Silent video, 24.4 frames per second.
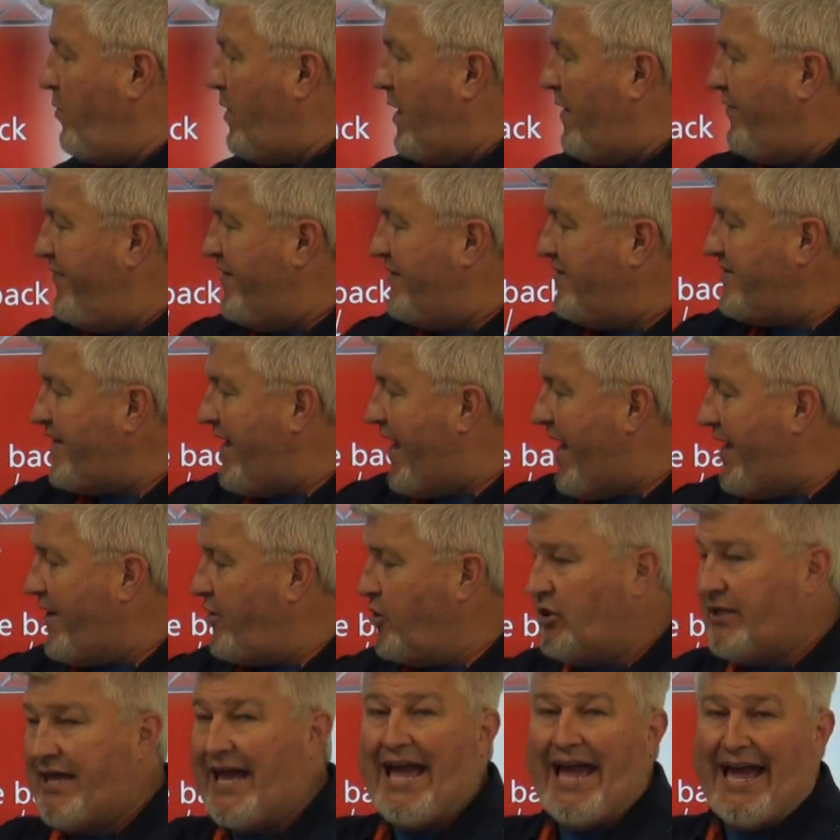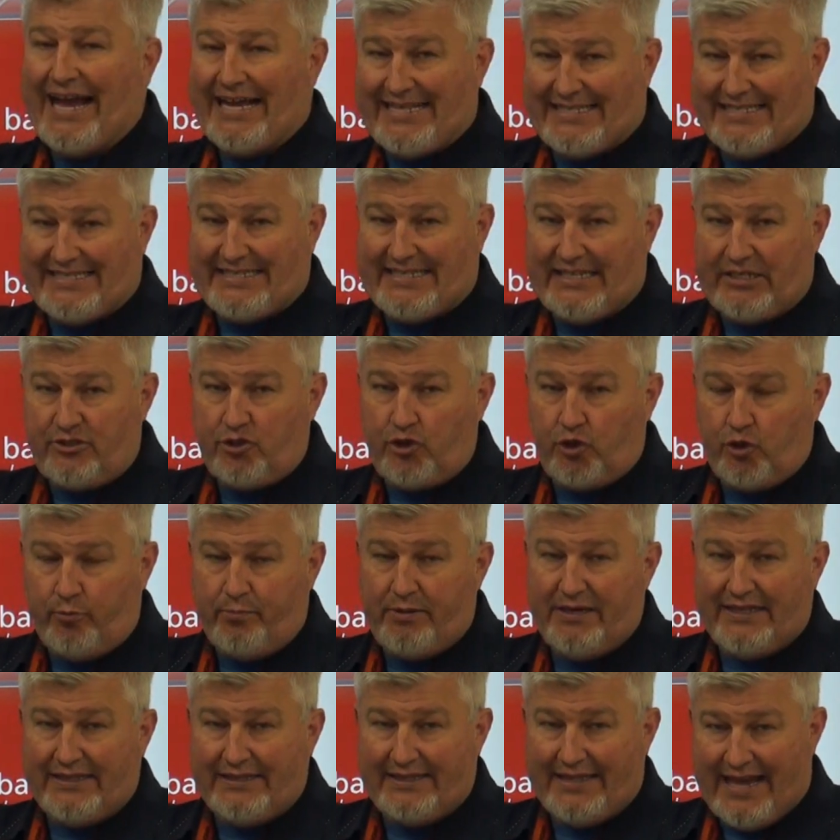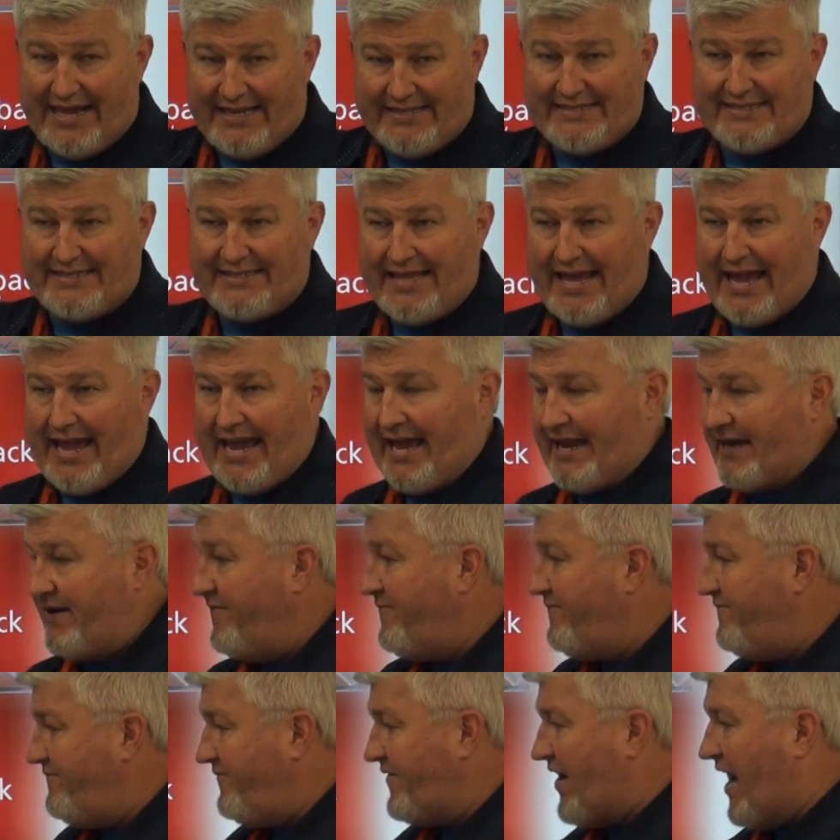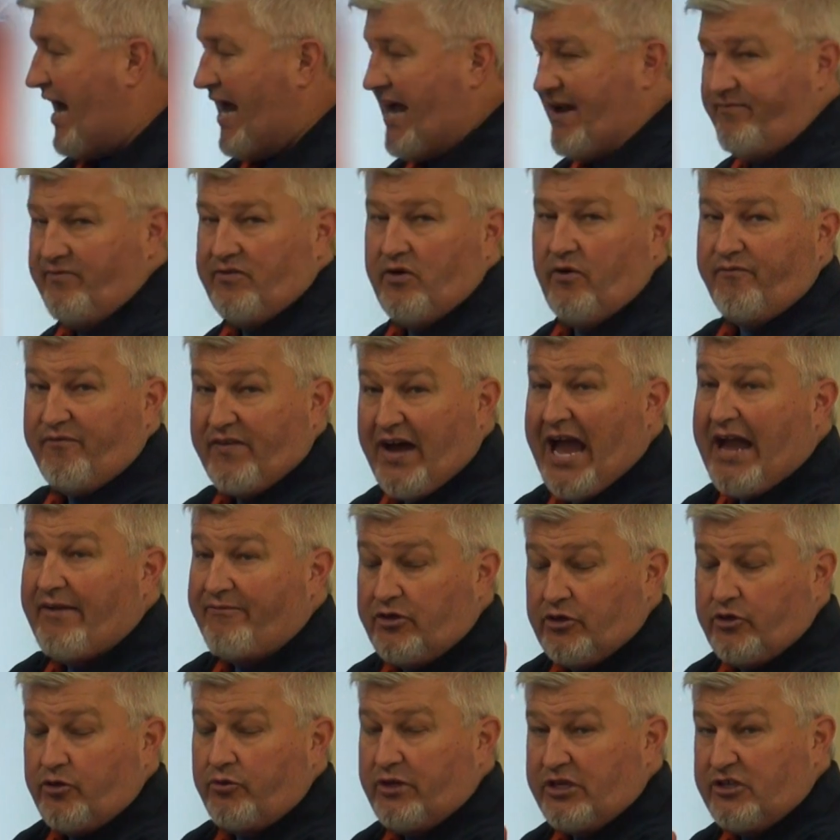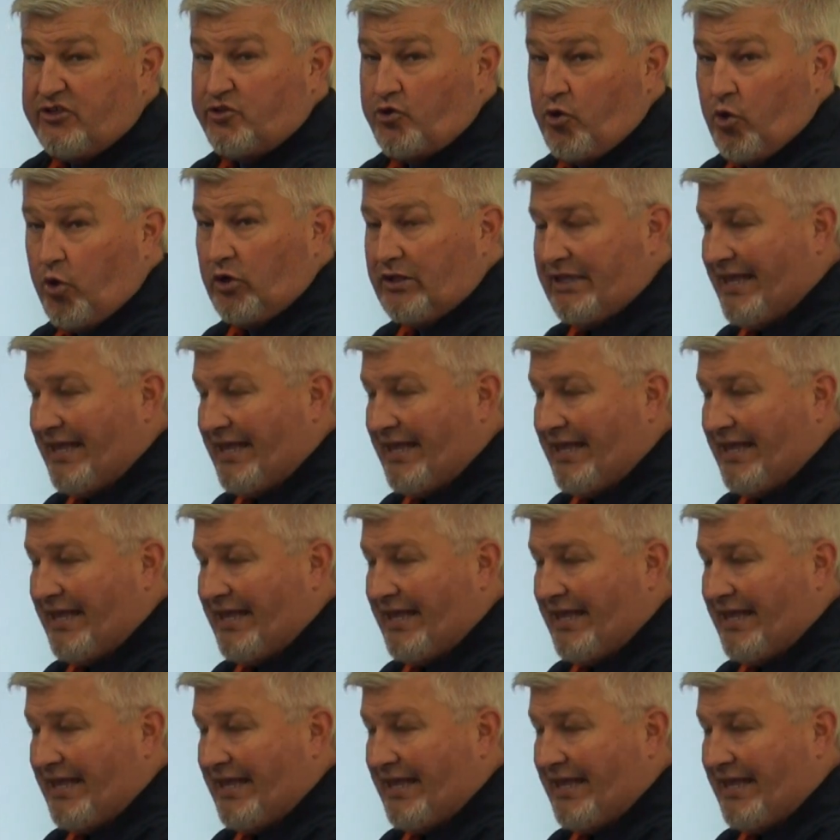want this angle X to be less than 5 degrees or